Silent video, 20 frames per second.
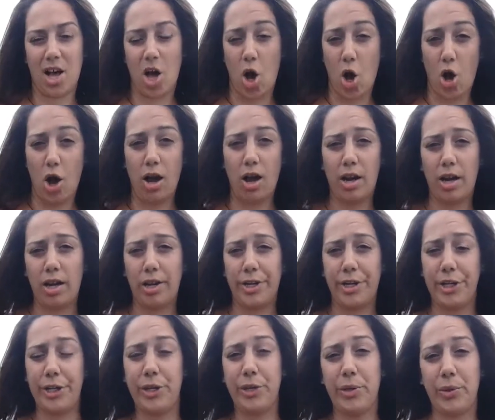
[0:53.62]
Are
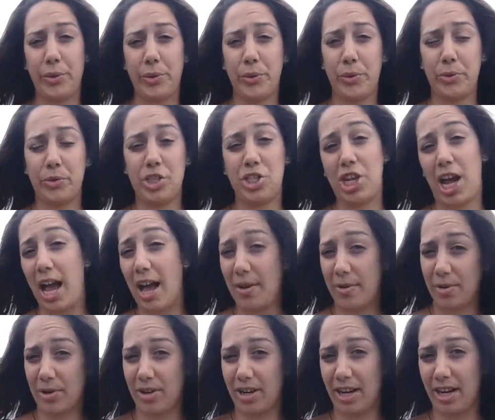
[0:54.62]
you
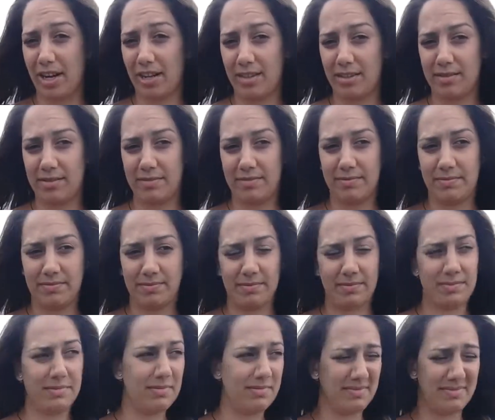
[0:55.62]
showering?
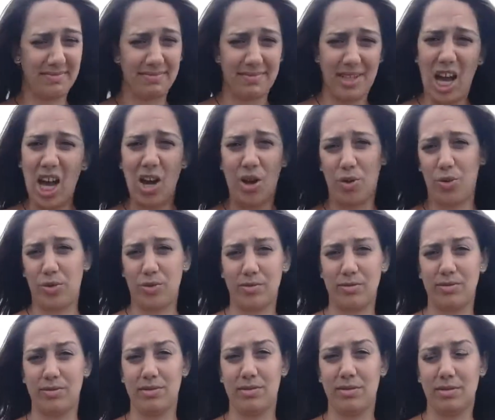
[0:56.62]
No.
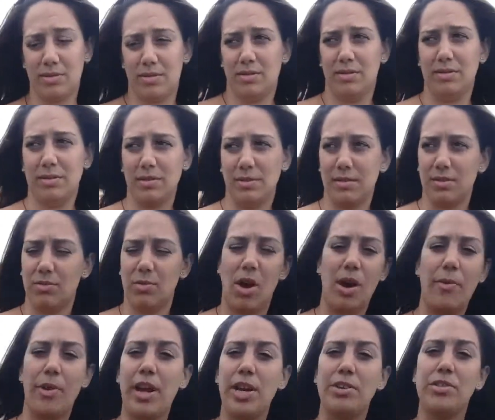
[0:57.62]
Why
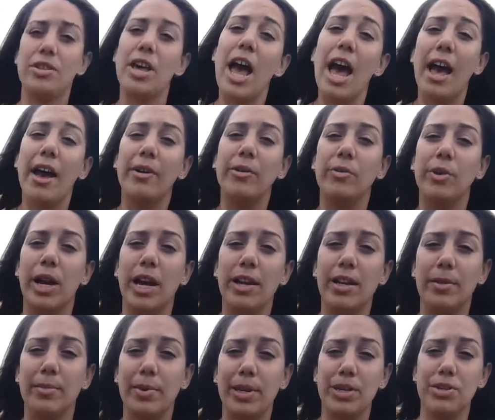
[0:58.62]
would I do that when I
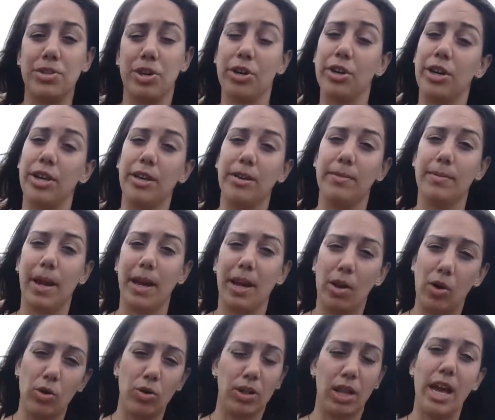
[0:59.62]
could be dirty my
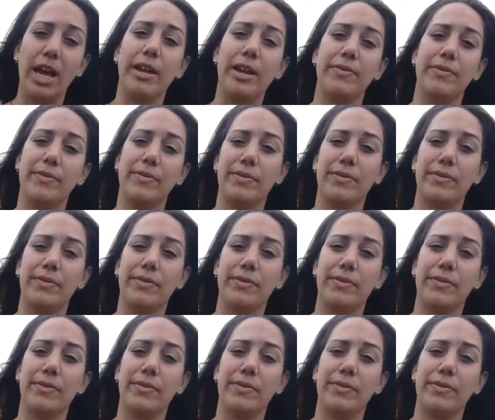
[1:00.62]
whole life?